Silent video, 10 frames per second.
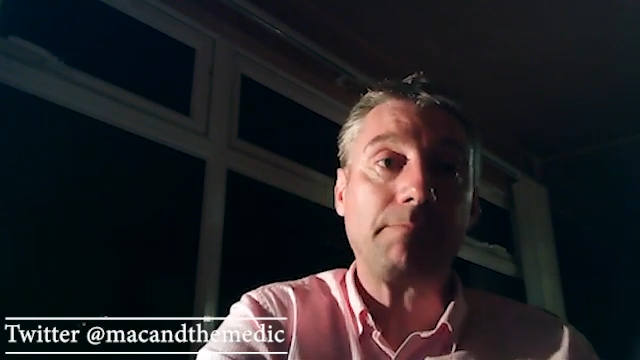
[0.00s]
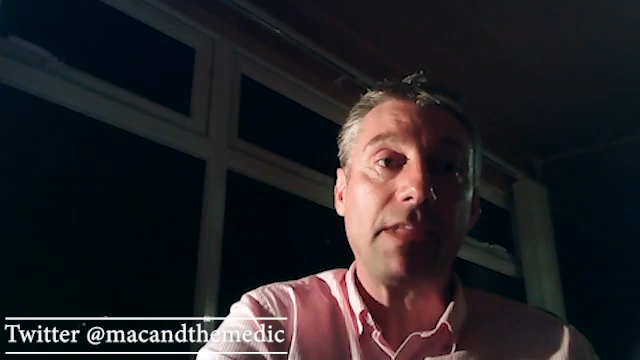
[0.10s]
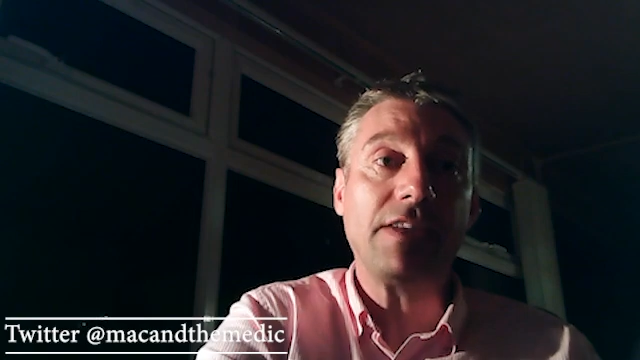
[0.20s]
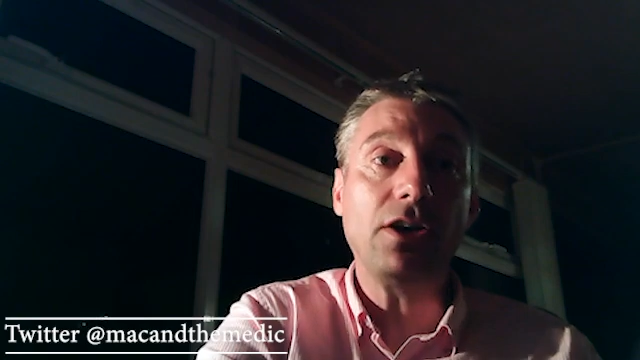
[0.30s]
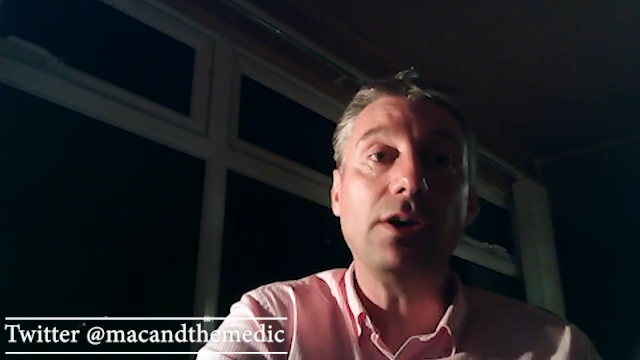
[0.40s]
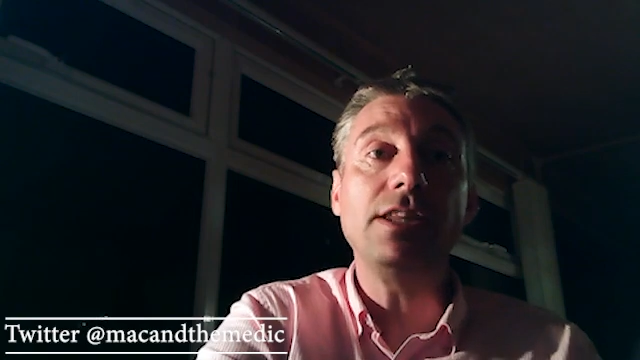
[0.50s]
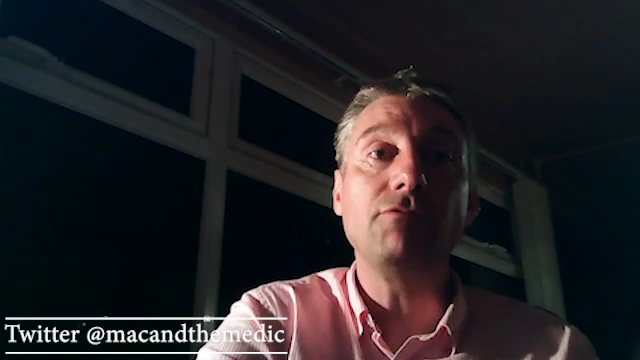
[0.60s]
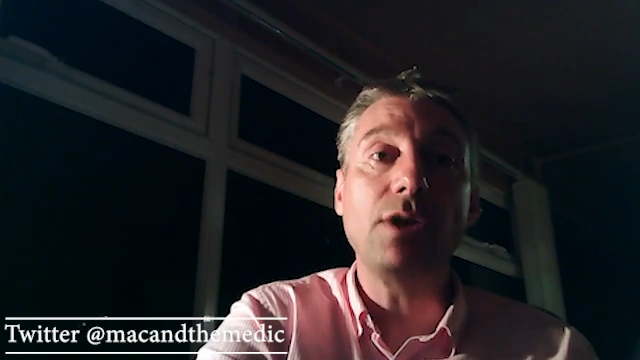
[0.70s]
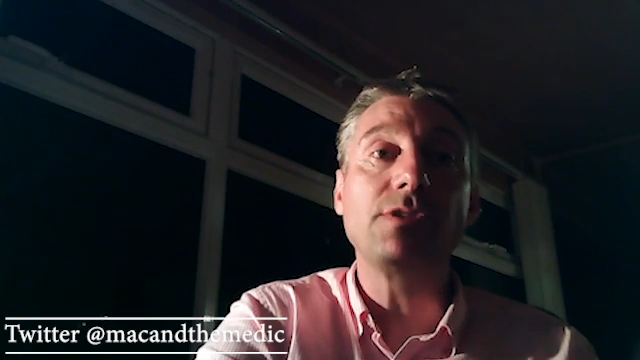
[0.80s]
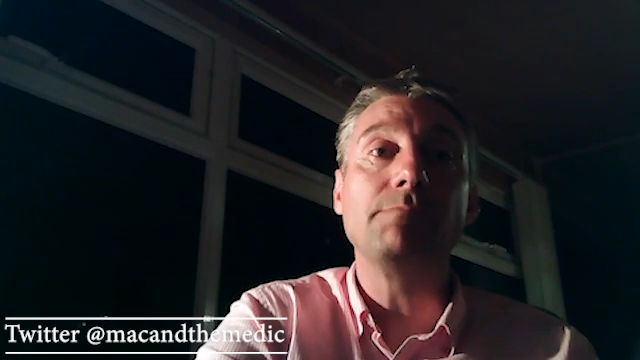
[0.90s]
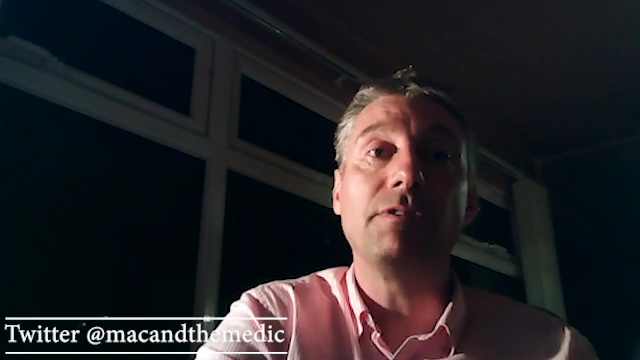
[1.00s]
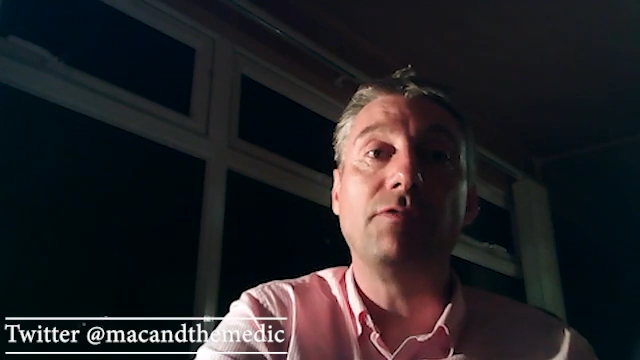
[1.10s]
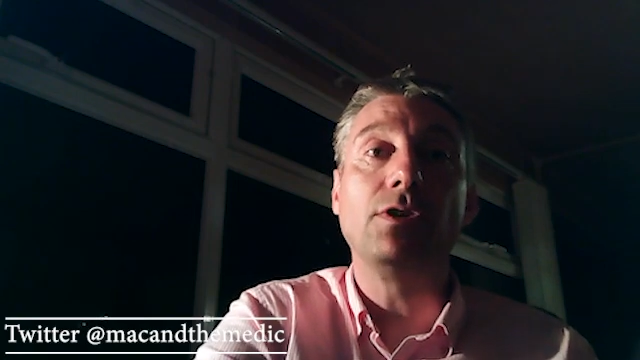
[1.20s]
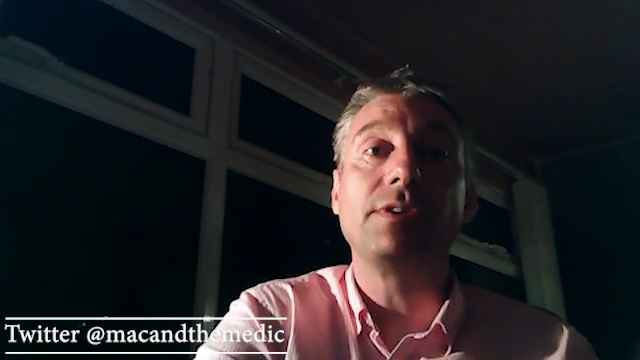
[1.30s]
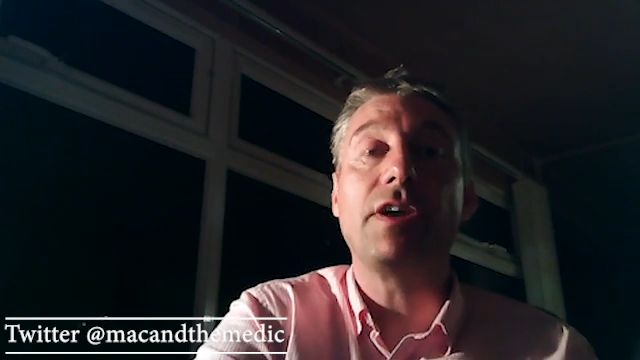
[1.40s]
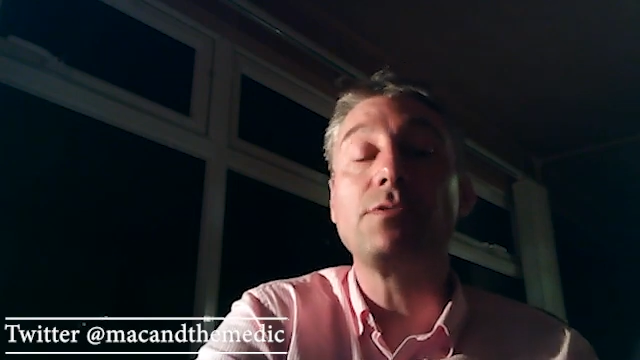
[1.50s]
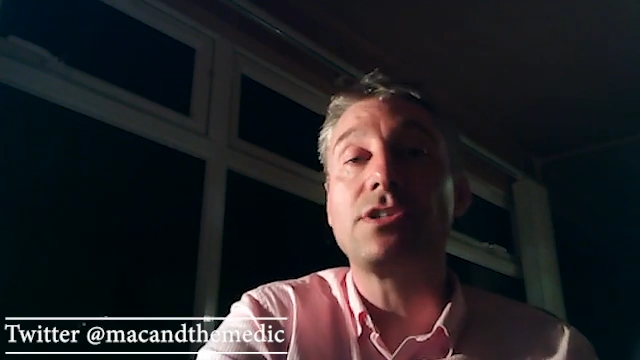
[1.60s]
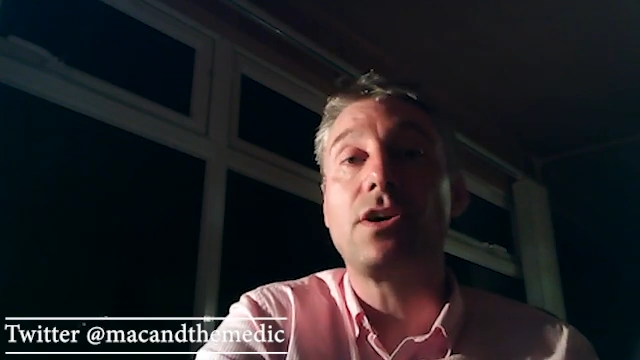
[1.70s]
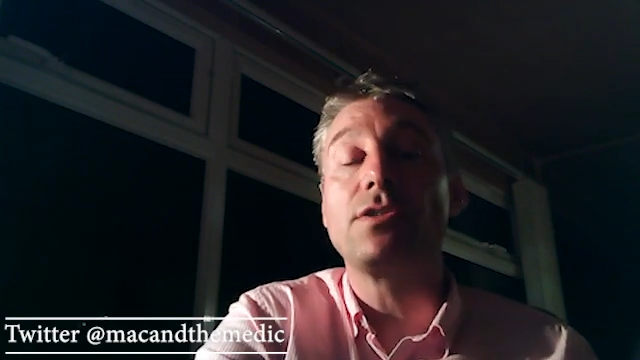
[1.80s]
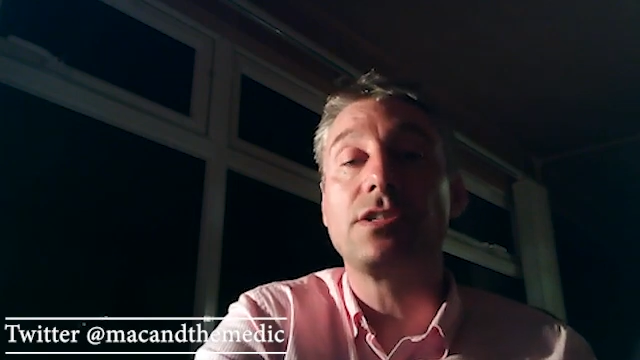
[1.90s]
they not only wrote and performed their own
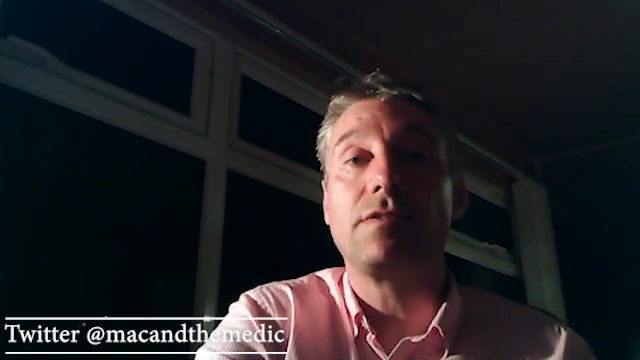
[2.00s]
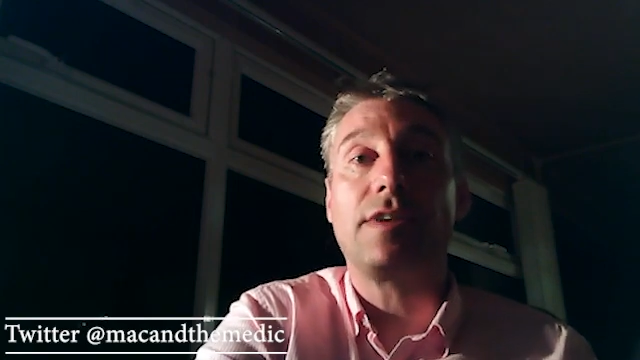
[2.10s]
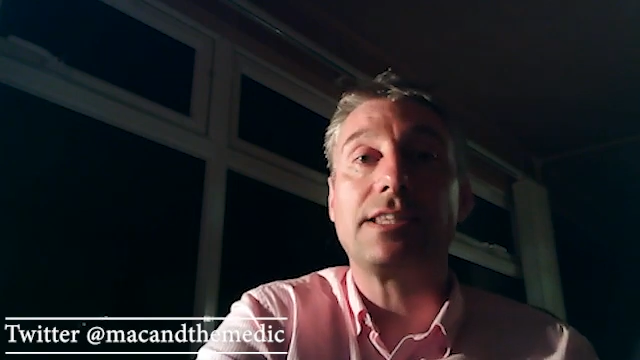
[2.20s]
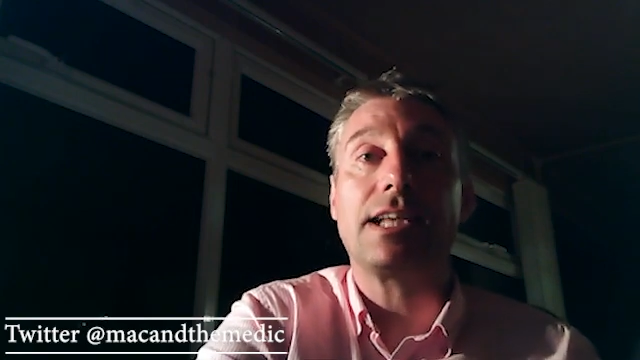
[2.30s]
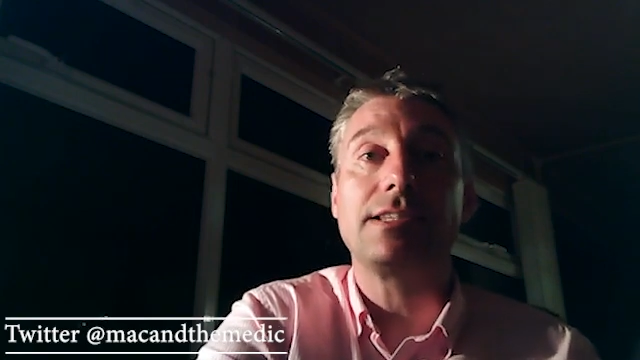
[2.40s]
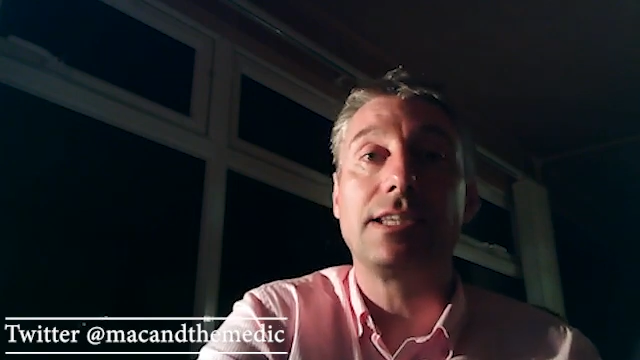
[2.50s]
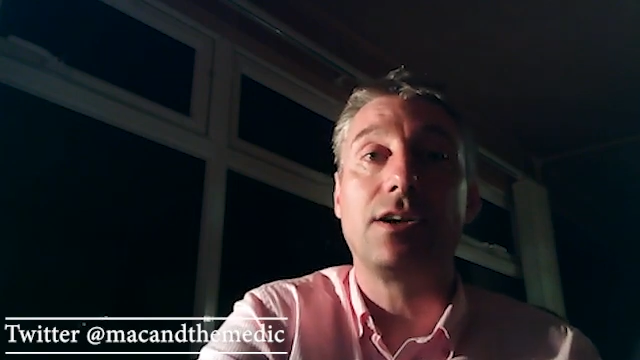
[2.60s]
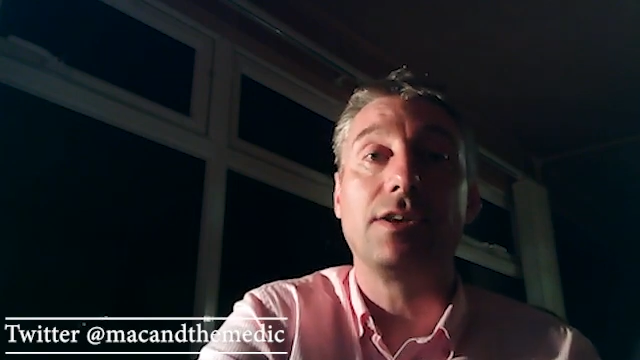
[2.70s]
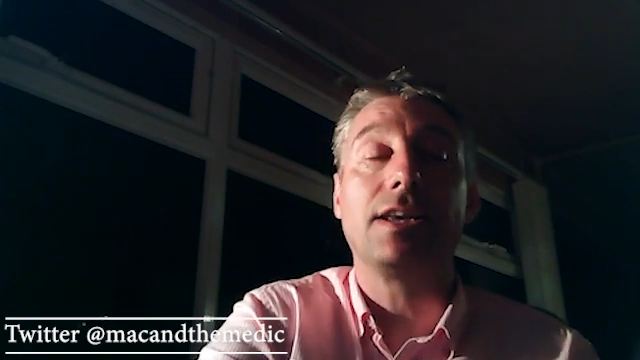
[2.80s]
songs for Fantasticon,